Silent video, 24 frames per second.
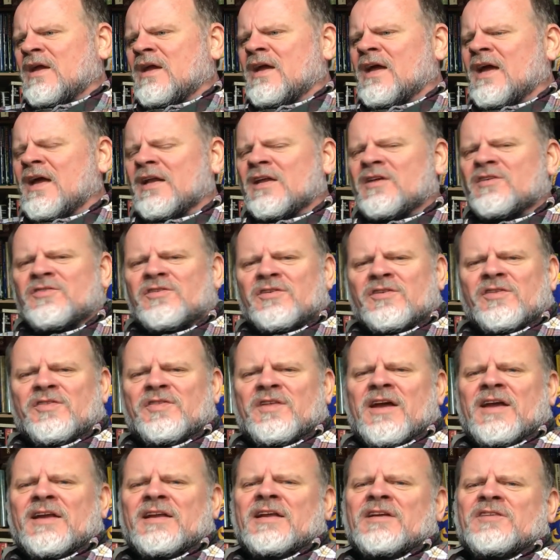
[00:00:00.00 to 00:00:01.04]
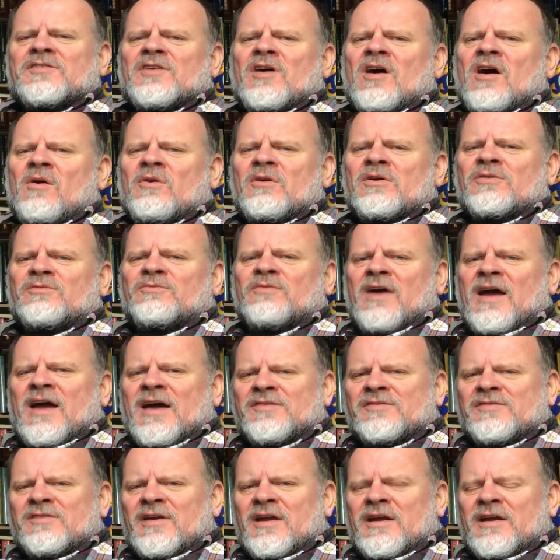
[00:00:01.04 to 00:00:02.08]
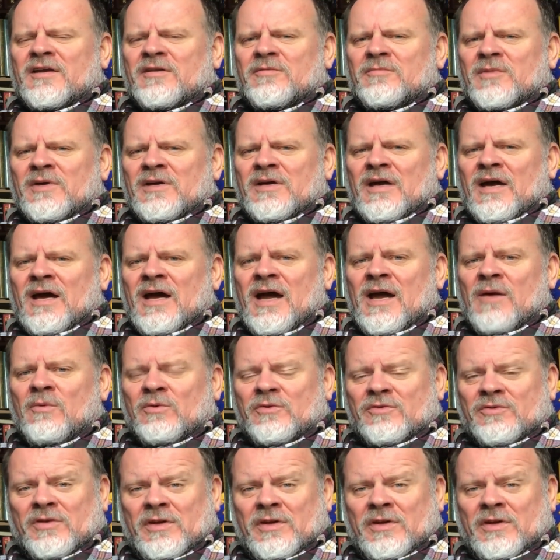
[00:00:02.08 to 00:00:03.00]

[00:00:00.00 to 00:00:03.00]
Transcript: And it's the thing that's always fascinated me. I was